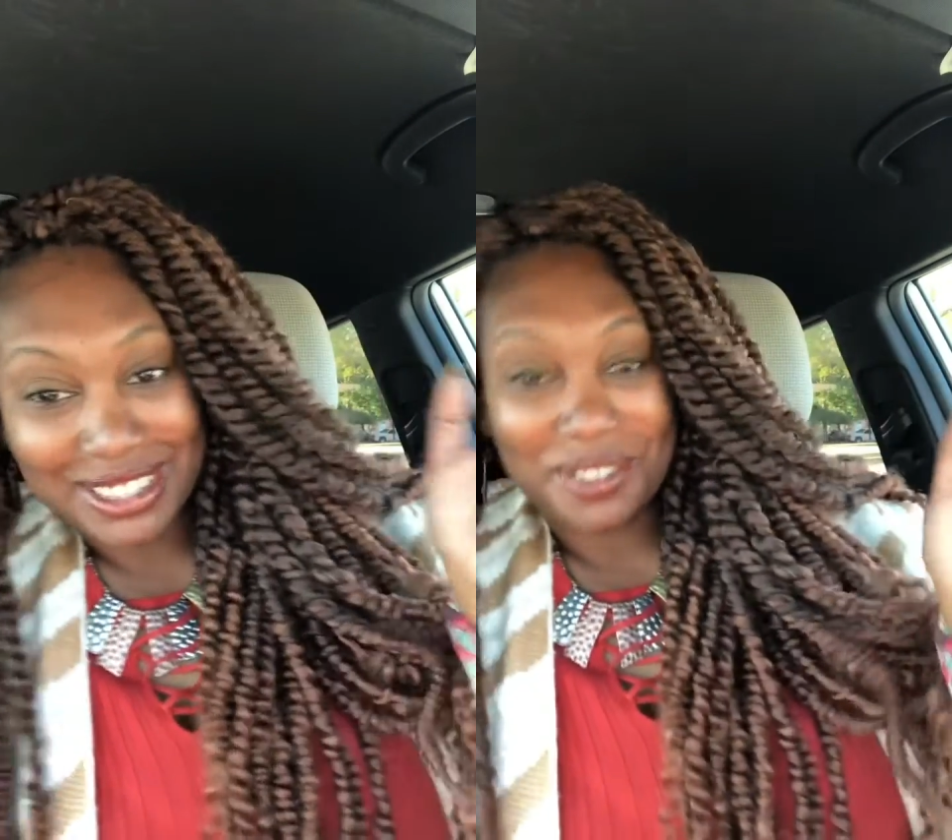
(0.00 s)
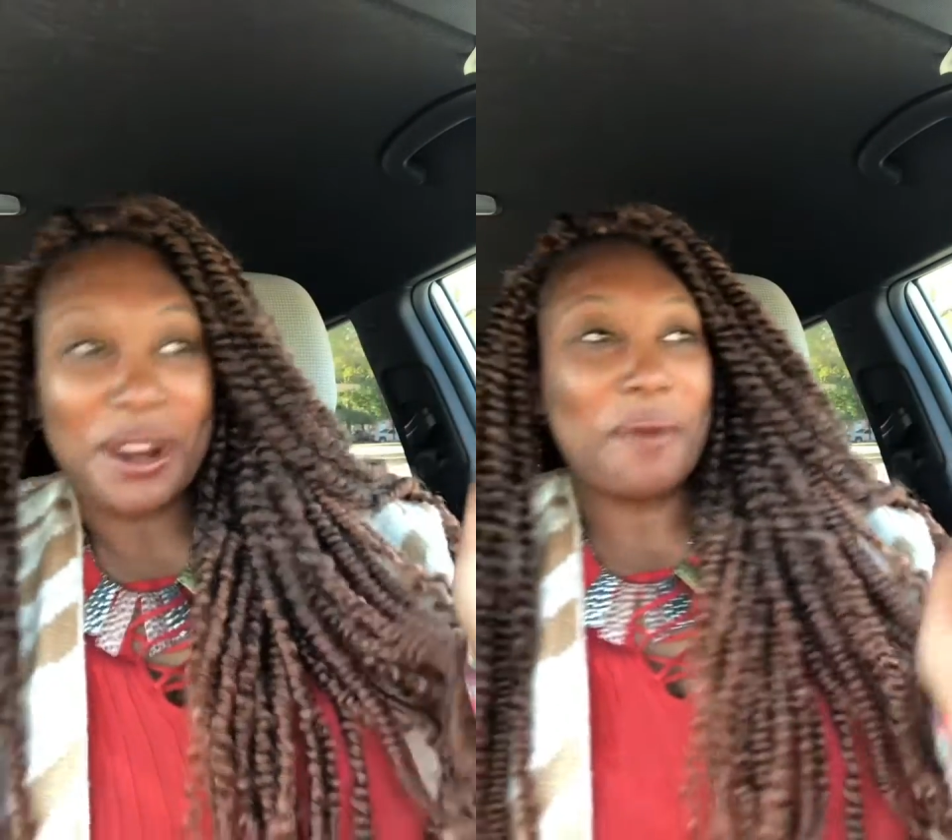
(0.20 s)

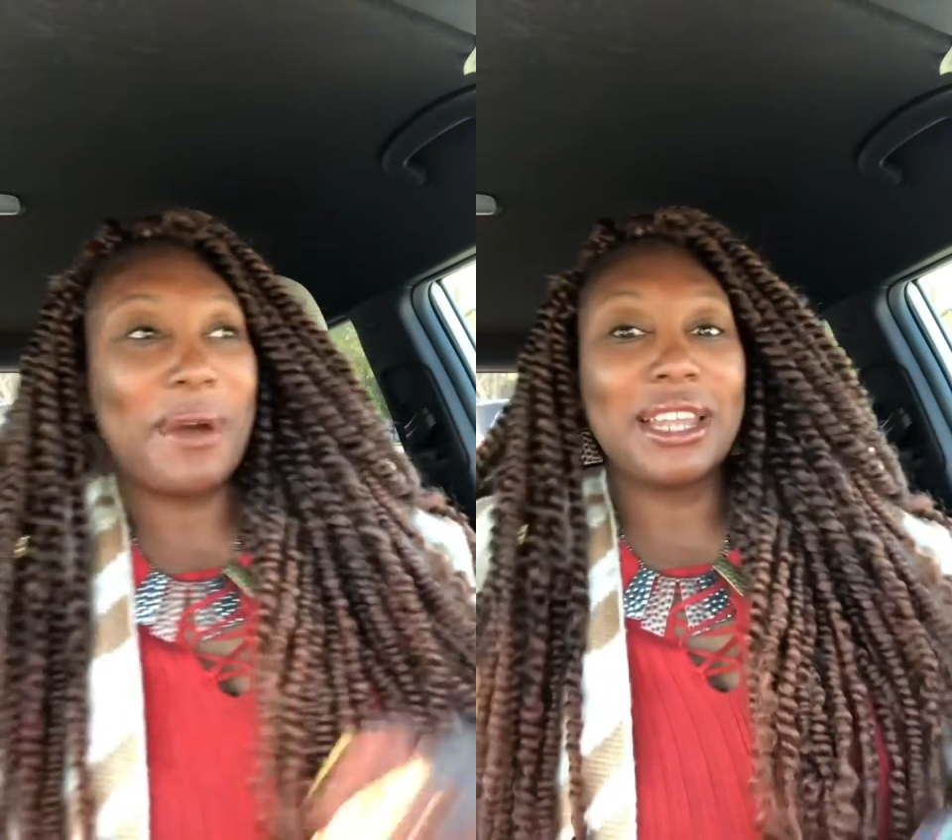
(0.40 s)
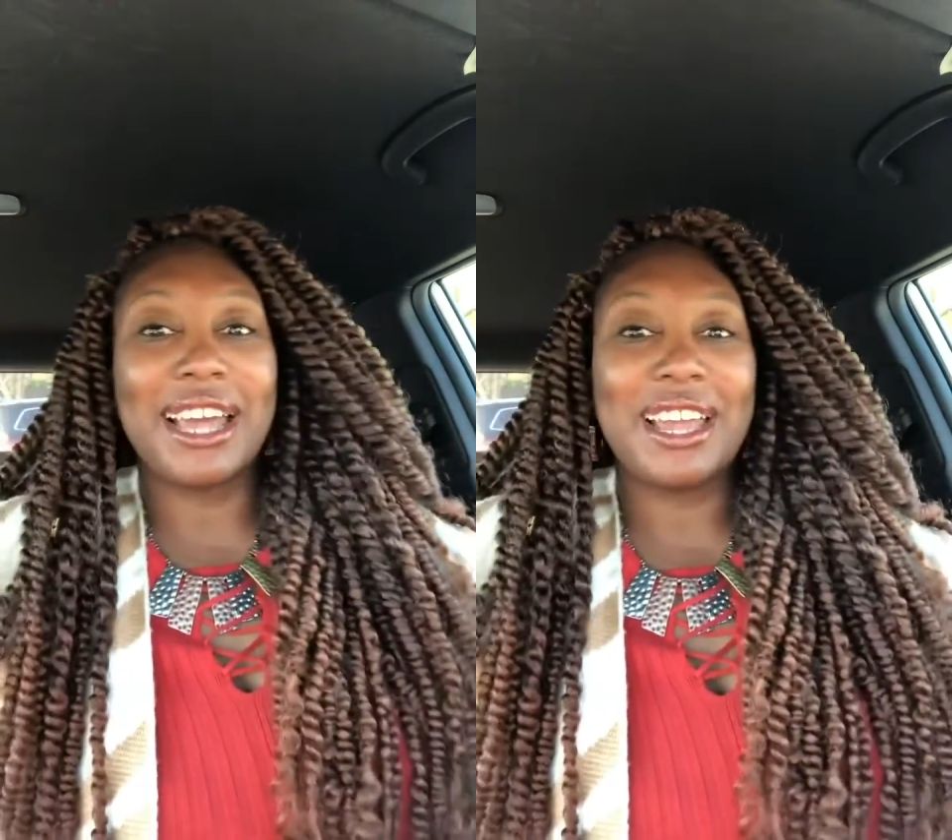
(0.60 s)
story of
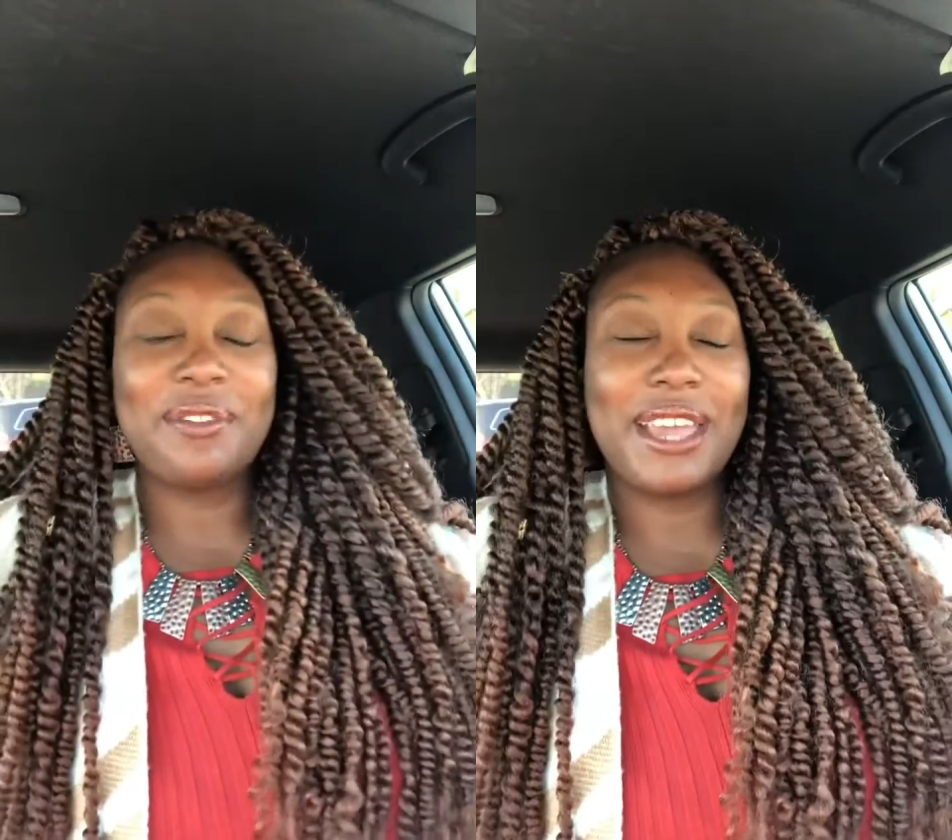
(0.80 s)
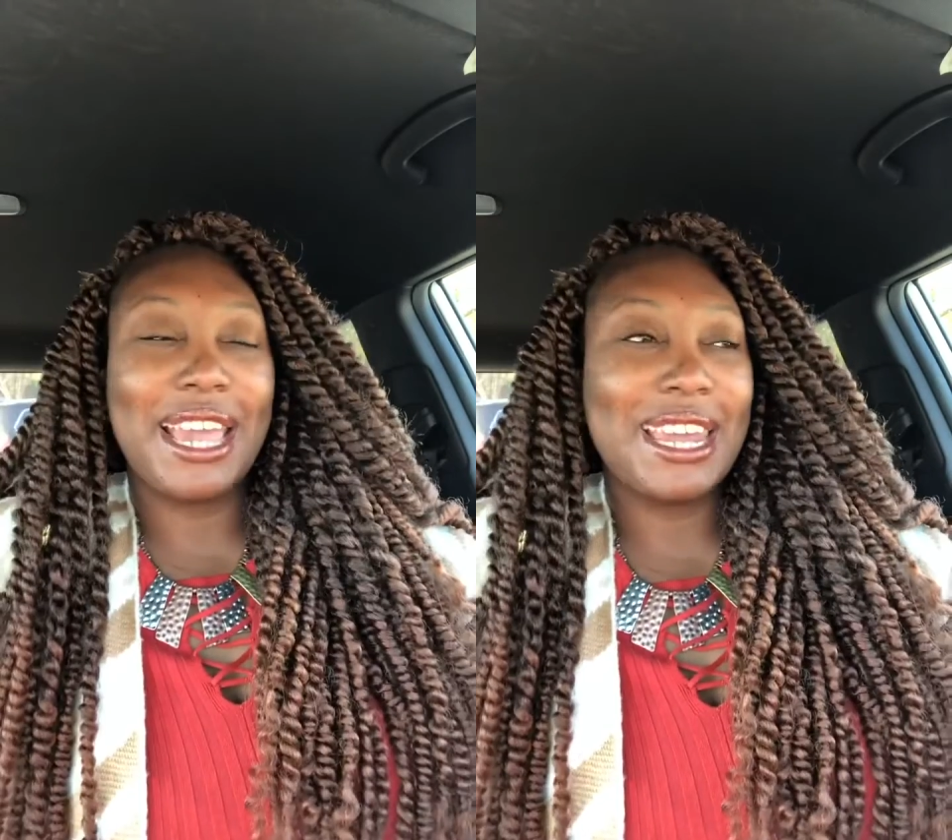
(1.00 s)
my life.
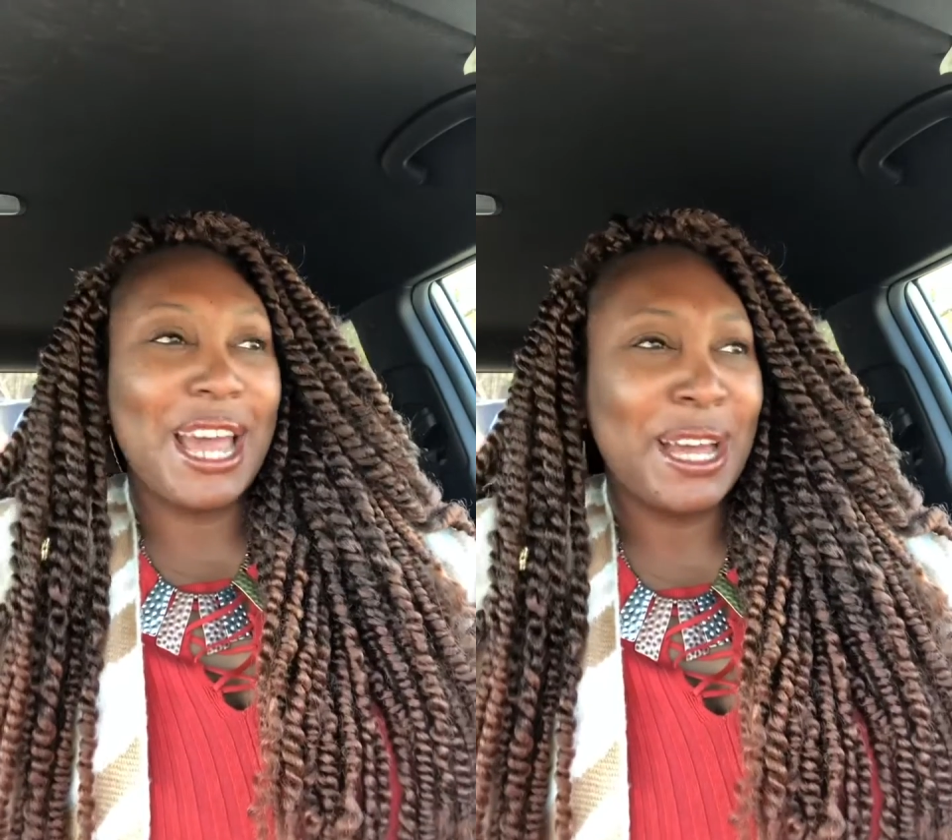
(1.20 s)
And